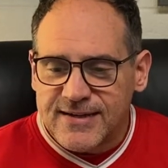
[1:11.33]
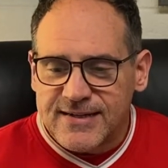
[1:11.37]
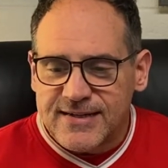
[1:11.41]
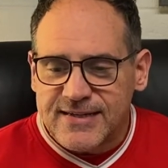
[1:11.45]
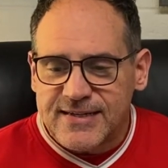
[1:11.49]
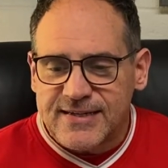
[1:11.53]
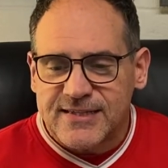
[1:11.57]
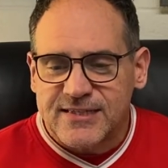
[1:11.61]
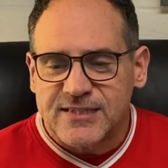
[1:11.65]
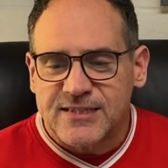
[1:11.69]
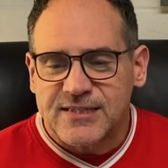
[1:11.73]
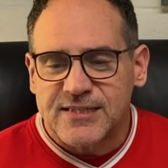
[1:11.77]

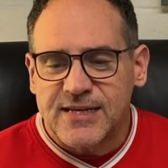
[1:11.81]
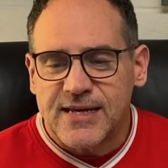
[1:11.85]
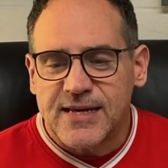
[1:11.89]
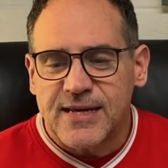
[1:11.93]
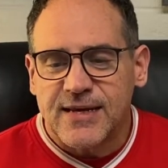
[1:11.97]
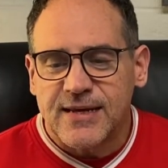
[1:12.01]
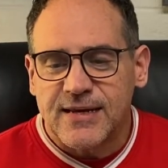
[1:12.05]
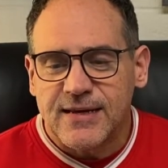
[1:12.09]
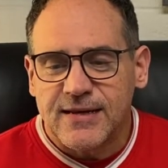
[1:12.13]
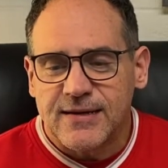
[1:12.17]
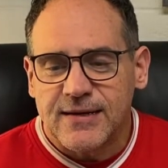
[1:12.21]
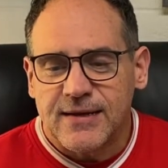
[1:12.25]
is
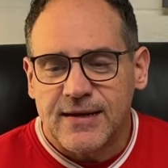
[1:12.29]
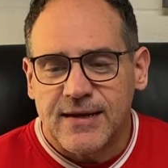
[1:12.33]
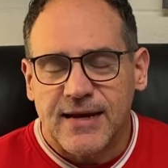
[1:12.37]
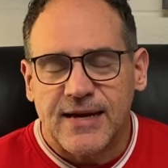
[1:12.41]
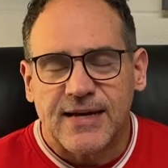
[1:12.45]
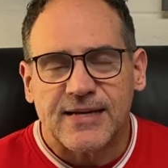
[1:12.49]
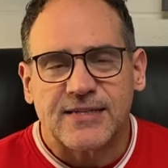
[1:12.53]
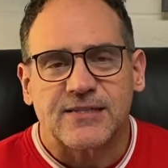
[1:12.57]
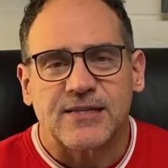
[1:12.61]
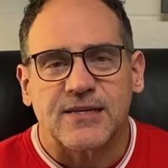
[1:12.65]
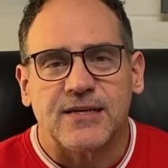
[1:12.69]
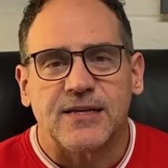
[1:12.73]
seen
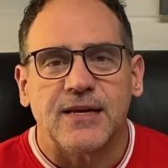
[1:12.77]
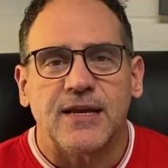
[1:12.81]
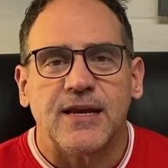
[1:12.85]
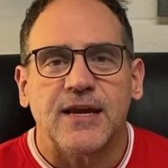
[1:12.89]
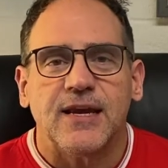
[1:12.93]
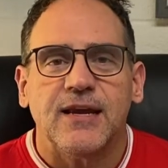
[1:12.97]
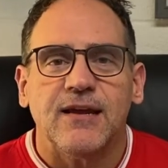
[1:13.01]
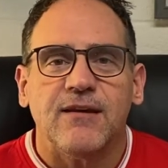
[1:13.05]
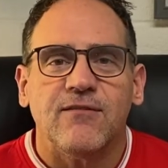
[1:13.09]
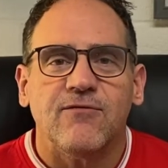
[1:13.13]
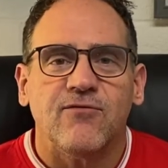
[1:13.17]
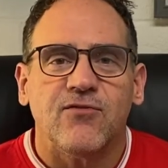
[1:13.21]
as an
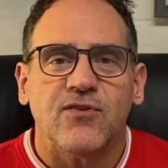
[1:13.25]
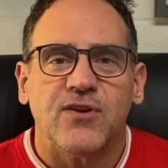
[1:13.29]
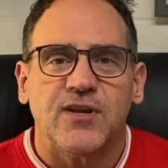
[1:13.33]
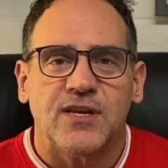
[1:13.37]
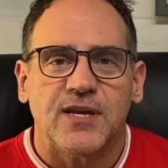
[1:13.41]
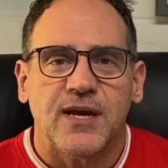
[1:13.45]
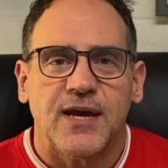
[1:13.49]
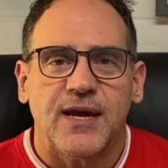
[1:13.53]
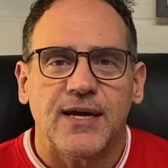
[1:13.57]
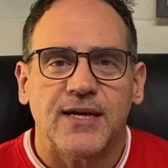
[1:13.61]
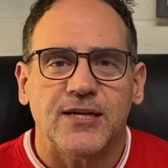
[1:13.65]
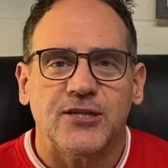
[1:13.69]

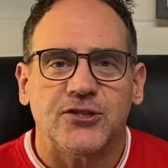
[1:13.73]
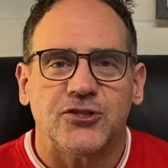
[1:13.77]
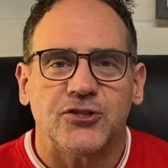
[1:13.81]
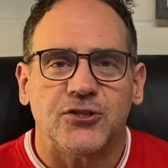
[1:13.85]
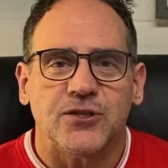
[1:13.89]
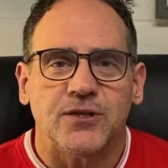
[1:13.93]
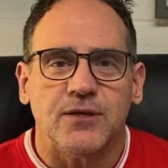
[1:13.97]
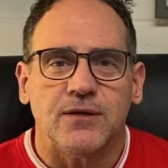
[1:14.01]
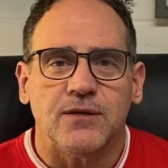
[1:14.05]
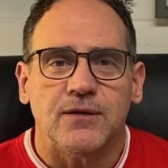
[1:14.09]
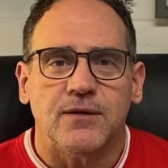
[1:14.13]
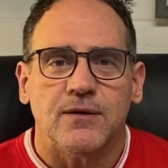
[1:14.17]

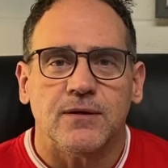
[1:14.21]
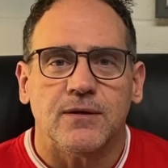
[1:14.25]
invitation